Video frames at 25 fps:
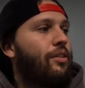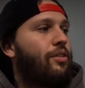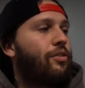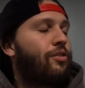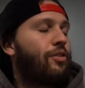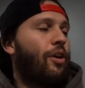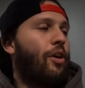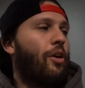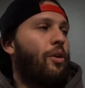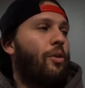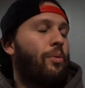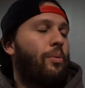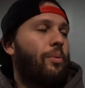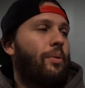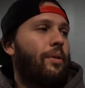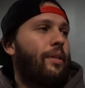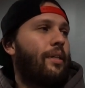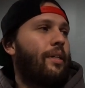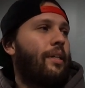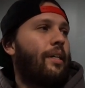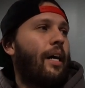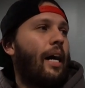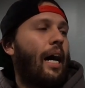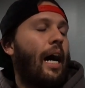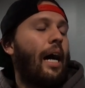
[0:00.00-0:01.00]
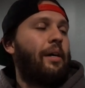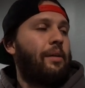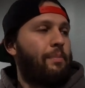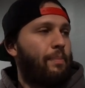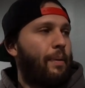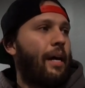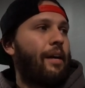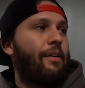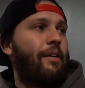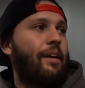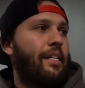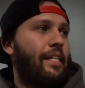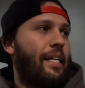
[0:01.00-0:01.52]
So I would
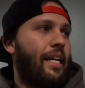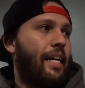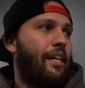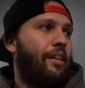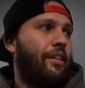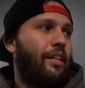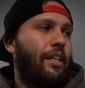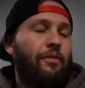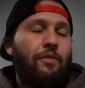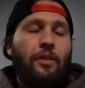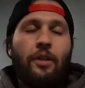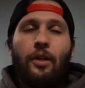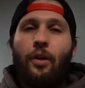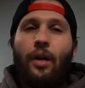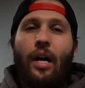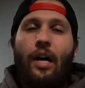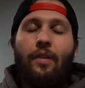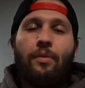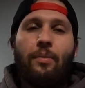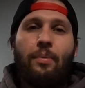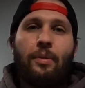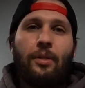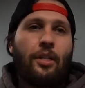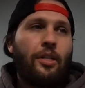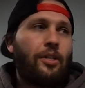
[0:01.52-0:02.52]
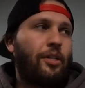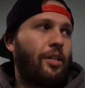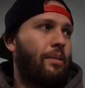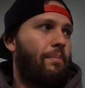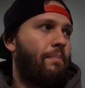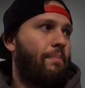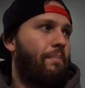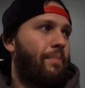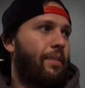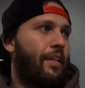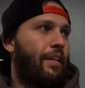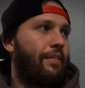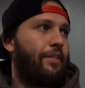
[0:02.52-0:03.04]
buy right now if you don't have a
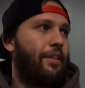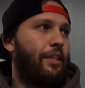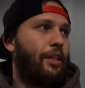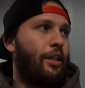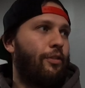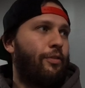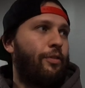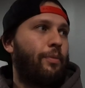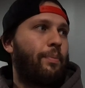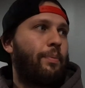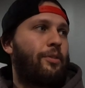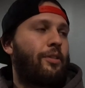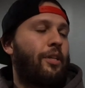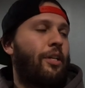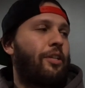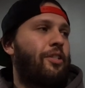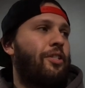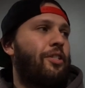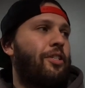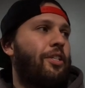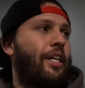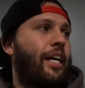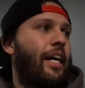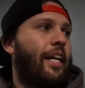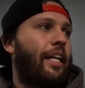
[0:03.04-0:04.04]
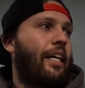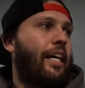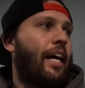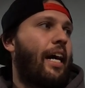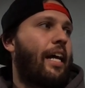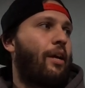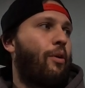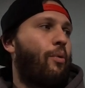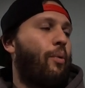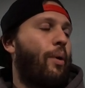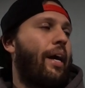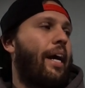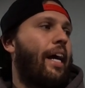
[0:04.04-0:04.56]
position. If you do have a position, you got to
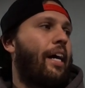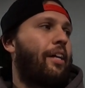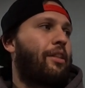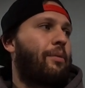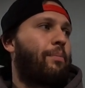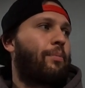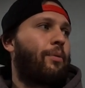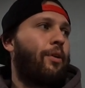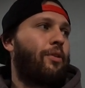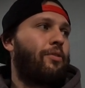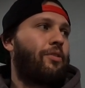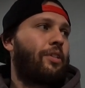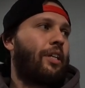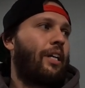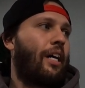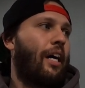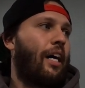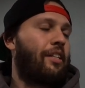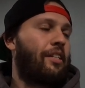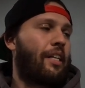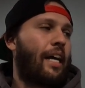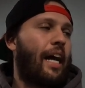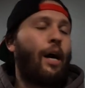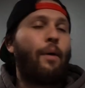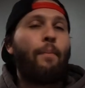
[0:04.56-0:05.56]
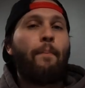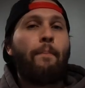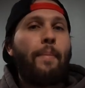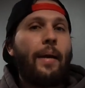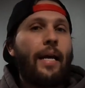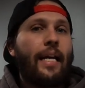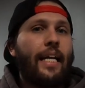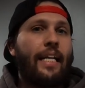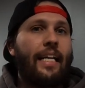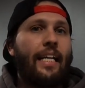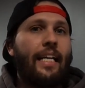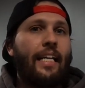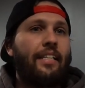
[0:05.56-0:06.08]
kind of weigh out the pros and cons of how
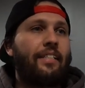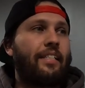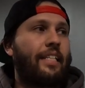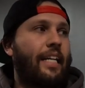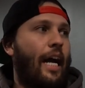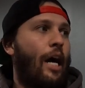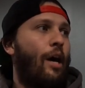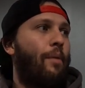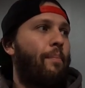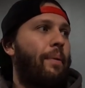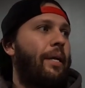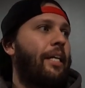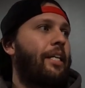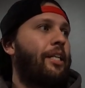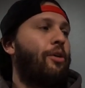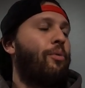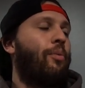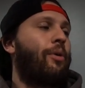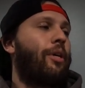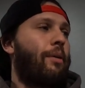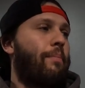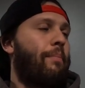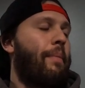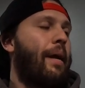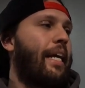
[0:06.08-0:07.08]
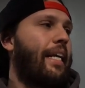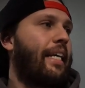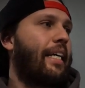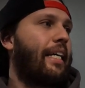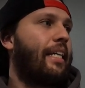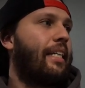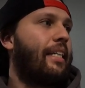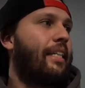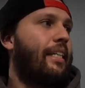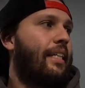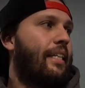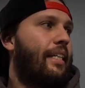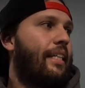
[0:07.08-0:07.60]
big it is and how big you want to make
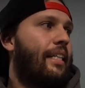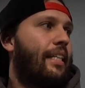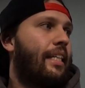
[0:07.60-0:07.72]
it.